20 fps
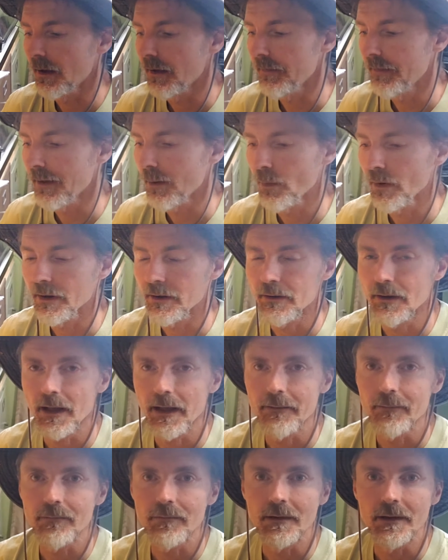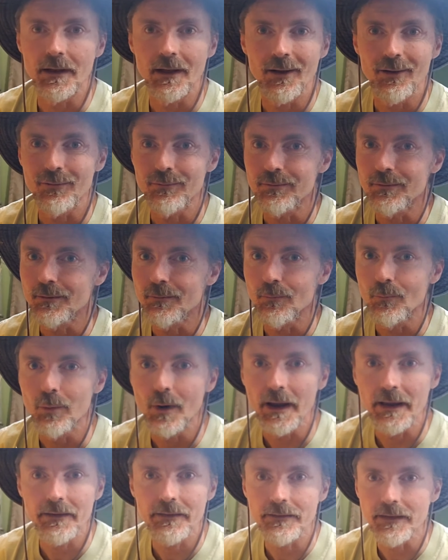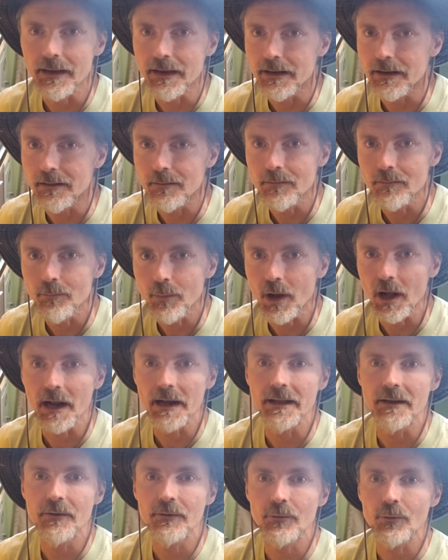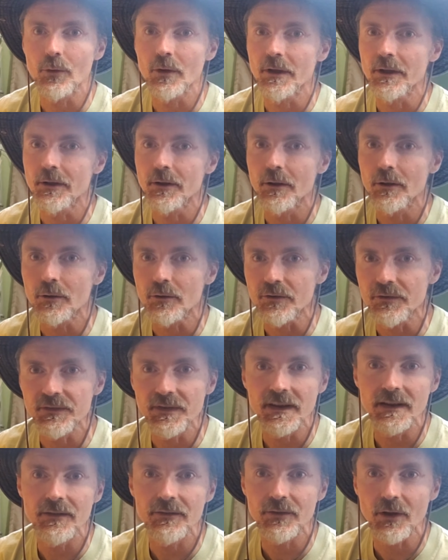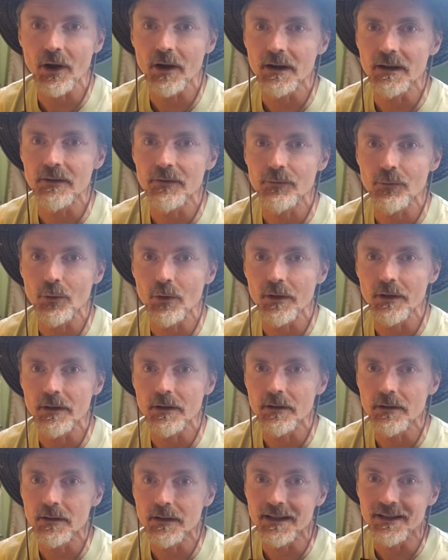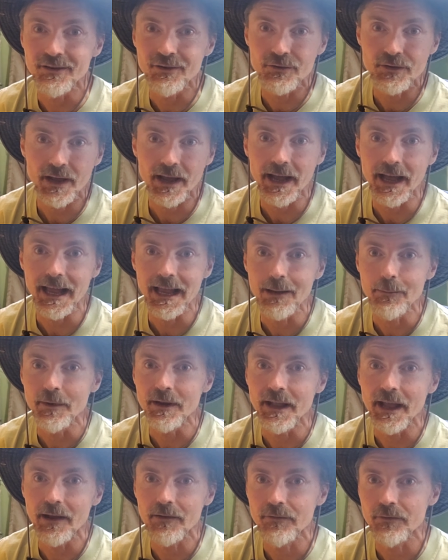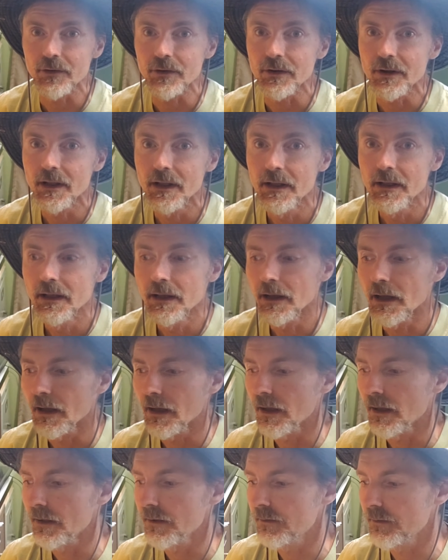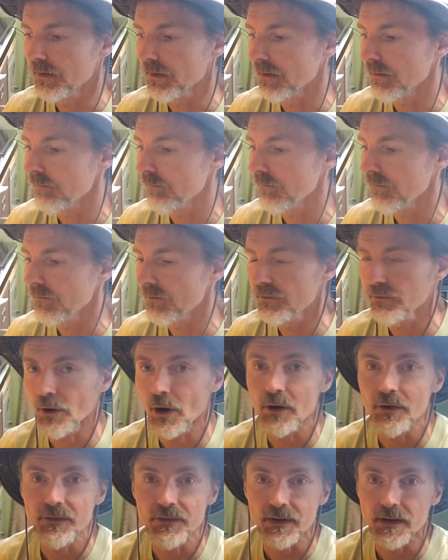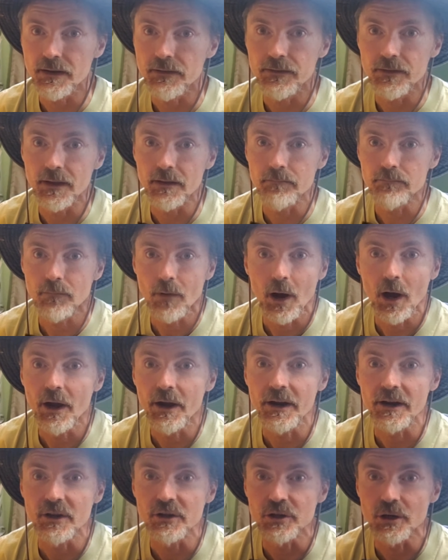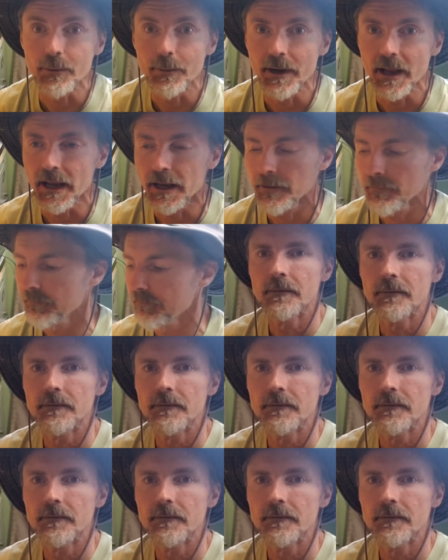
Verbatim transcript: That way you're not, wasting potting soil or seed starting soil and your time and effort to start seeds that aren't going to germinate.